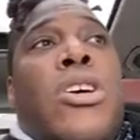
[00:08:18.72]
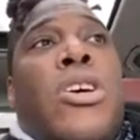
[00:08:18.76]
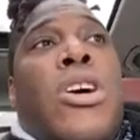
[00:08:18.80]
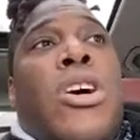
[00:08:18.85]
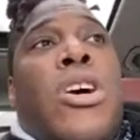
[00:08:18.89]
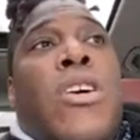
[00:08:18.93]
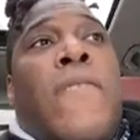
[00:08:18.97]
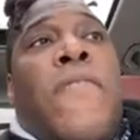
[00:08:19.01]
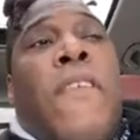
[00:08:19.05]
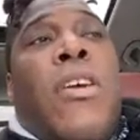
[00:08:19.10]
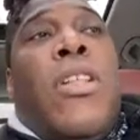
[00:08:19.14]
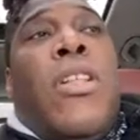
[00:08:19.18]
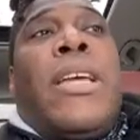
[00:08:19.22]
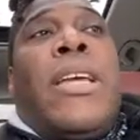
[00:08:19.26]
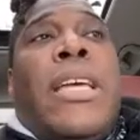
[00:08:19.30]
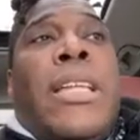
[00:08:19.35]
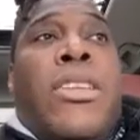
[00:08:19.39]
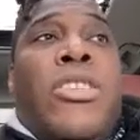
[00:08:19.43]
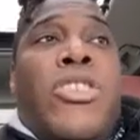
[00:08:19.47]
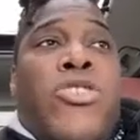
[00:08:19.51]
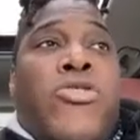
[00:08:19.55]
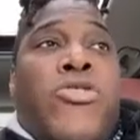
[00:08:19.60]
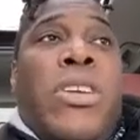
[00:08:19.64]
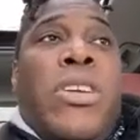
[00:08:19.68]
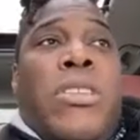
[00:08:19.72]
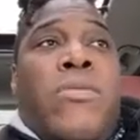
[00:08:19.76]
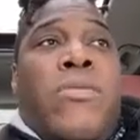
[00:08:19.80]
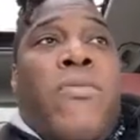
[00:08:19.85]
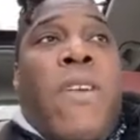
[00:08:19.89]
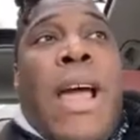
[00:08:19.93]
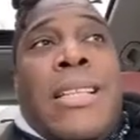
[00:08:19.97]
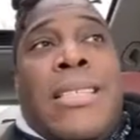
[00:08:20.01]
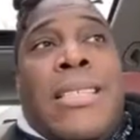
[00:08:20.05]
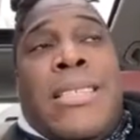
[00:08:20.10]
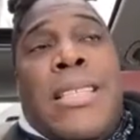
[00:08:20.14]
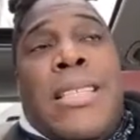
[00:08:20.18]
falling in the street,
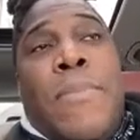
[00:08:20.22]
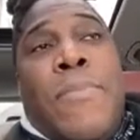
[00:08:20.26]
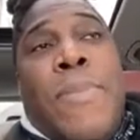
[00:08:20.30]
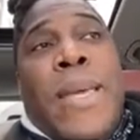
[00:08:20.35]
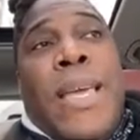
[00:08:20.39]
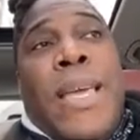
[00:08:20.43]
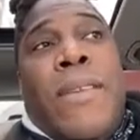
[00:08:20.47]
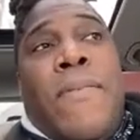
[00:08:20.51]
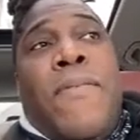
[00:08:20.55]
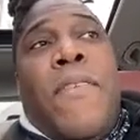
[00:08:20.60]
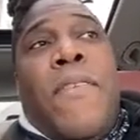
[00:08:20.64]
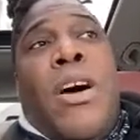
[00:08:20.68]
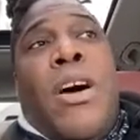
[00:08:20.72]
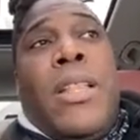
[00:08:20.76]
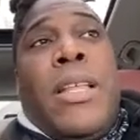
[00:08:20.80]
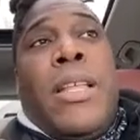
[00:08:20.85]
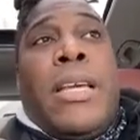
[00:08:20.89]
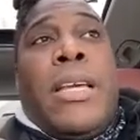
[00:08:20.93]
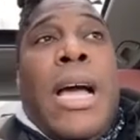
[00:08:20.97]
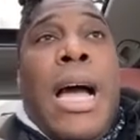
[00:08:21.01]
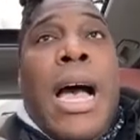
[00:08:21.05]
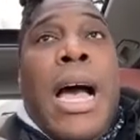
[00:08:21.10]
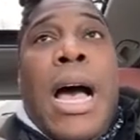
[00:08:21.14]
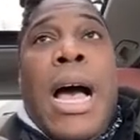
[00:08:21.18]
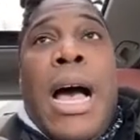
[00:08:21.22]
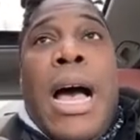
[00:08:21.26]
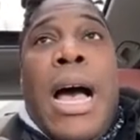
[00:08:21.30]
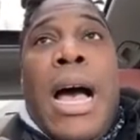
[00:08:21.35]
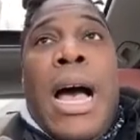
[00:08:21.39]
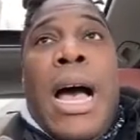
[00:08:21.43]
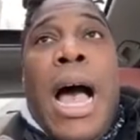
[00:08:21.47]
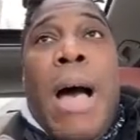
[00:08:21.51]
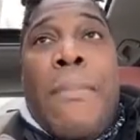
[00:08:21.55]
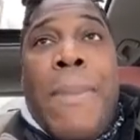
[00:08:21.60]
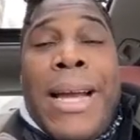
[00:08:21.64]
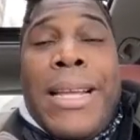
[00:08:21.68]
right, slipping and falling,
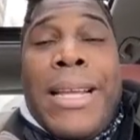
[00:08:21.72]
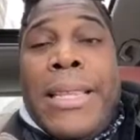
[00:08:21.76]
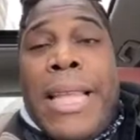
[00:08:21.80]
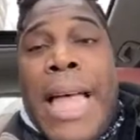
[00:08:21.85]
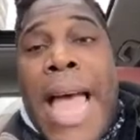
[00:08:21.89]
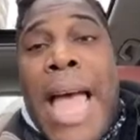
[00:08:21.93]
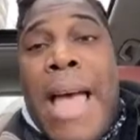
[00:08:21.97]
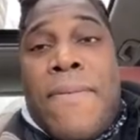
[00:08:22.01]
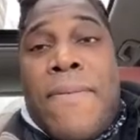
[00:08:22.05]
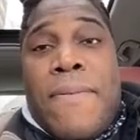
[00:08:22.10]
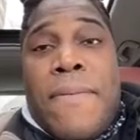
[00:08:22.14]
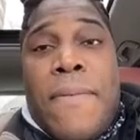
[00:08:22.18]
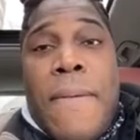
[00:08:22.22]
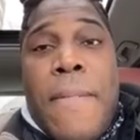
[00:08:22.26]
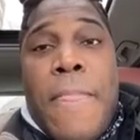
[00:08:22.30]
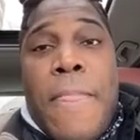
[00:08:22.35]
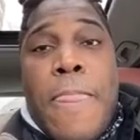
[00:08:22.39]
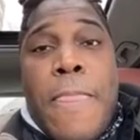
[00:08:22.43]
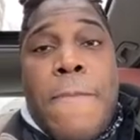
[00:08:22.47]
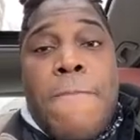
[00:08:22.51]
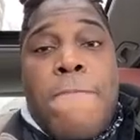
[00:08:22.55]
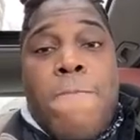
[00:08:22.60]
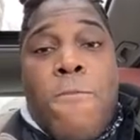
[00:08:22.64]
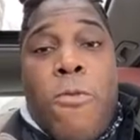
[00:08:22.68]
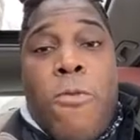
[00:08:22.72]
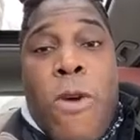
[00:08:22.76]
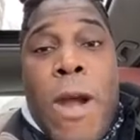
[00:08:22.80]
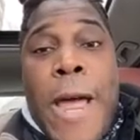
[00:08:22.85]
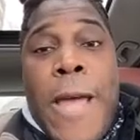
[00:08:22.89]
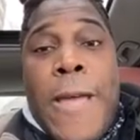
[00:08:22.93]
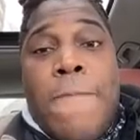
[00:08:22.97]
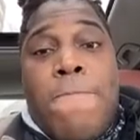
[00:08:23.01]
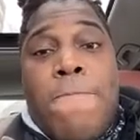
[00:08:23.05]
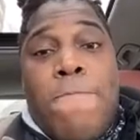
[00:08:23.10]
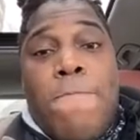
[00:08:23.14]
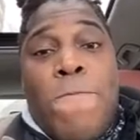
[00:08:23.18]
I might laugh,
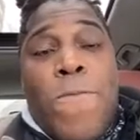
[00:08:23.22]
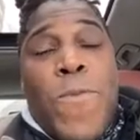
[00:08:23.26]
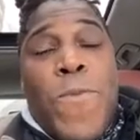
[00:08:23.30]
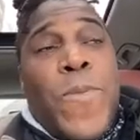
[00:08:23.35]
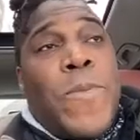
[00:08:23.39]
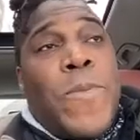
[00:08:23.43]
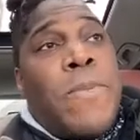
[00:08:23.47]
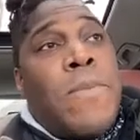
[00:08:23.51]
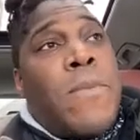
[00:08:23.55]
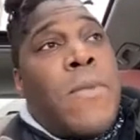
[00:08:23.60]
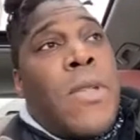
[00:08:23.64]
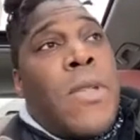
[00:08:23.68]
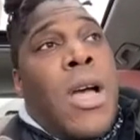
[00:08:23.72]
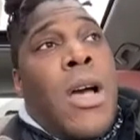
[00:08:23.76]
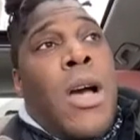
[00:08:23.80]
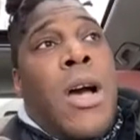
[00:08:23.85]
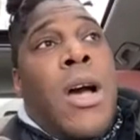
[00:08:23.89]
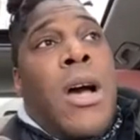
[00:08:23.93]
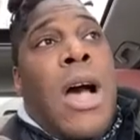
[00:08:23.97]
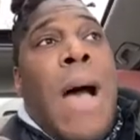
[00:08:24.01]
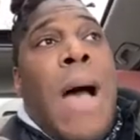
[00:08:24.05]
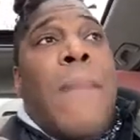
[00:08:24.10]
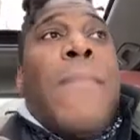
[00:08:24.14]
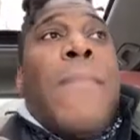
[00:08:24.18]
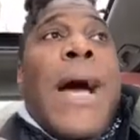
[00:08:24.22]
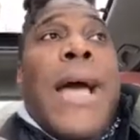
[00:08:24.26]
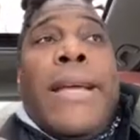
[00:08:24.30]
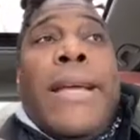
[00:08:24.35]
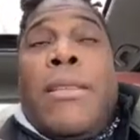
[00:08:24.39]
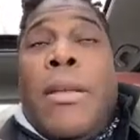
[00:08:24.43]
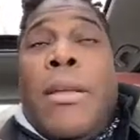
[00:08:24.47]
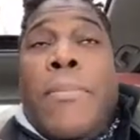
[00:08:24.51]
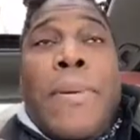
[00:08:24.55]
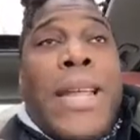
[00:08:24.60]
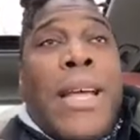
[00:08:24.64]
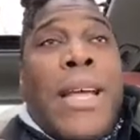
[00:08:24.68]
right? I
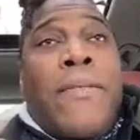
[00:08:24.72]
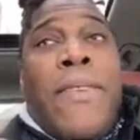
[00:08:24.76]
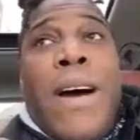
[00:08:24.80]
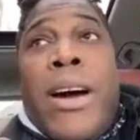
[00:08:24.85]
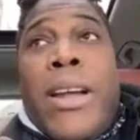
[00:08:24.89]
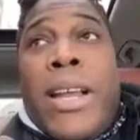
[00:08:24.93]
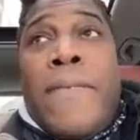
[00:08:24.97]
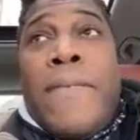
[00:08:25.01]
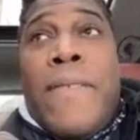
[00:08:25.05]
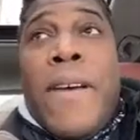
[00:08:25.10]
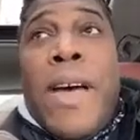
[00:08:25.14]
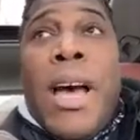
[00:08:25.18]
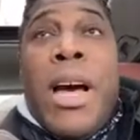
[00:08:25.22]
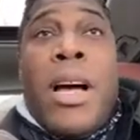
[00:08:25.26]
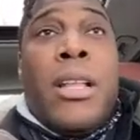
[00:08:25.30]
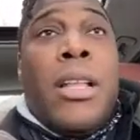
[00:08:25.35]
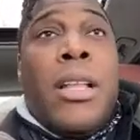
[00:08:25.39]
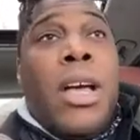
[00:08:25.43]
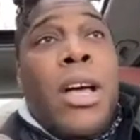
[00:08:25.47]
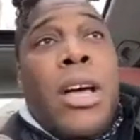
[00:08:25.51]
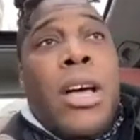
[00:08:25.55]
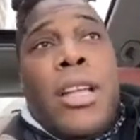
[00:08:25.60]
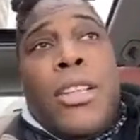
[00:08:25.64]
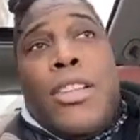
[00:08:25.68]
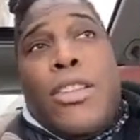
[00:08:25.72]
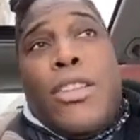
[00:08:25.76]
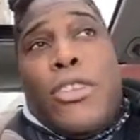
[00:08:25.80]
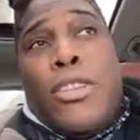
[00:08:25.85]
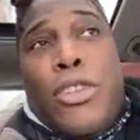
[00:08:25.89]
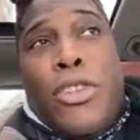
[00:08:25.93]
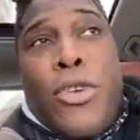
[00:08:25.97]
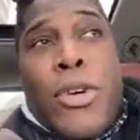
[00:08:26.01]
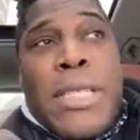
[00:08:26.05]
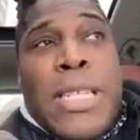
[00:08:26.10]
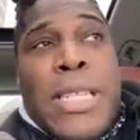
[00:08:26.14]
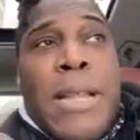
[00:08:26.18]
might, depending on how they fell, the
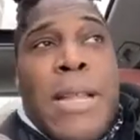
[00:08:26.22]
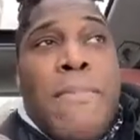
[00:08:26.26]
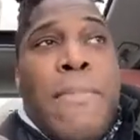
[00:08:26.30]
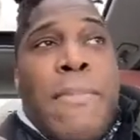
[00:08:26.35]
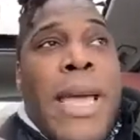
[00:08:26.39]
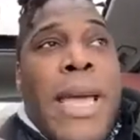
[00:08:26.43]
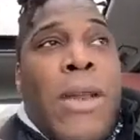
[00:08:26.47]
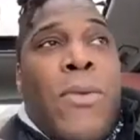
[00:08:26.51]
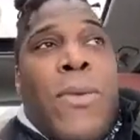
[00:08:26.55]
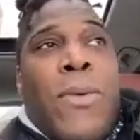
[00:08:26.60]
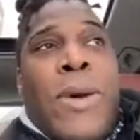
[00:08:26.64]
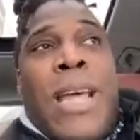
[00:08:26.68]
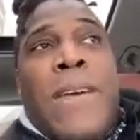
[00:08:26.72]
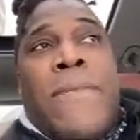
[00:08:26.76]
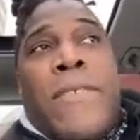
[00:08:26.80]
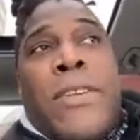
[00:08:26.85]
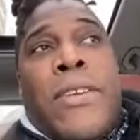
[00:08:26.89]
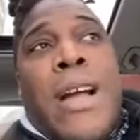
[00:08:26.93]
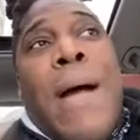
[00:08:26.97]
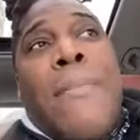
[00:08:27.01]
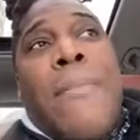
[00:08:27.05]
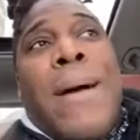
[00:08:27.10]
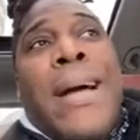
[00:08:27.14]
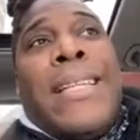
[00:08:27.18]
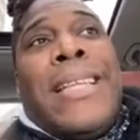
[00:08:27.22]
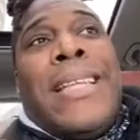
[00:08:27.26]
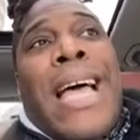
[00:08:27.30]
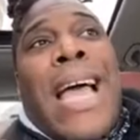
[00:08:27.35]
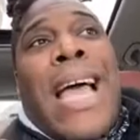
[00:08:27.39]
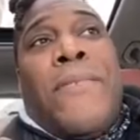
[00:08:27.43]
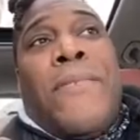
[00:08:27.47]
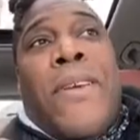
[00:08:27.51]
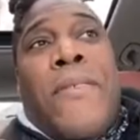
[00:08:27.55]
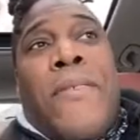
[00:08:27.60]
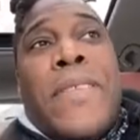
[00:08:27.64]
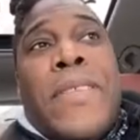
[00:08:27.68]
noise that it made, whatever, I might
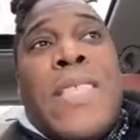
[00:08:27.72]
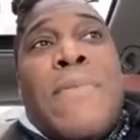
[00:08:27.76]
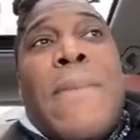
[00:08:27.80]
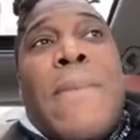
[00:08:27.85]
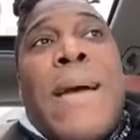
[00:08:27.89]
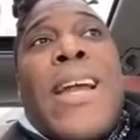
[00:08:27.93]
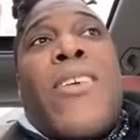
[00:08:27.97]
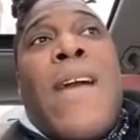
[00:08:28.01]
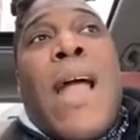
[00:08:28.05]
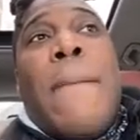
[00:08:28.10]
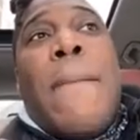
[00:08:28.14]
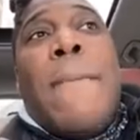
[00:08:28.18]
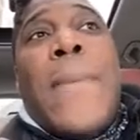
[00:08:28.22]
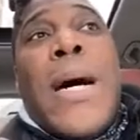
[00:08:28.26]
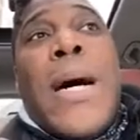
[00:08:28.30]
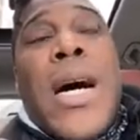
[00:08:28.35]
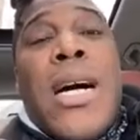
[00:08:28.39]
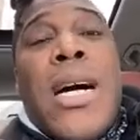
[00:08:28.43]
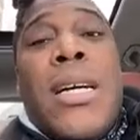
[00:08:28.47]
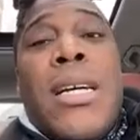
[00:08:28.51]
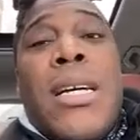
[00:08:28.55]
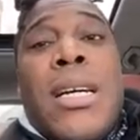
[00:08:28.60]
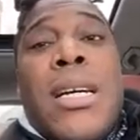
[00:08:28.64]
laugh. If it's my grandma,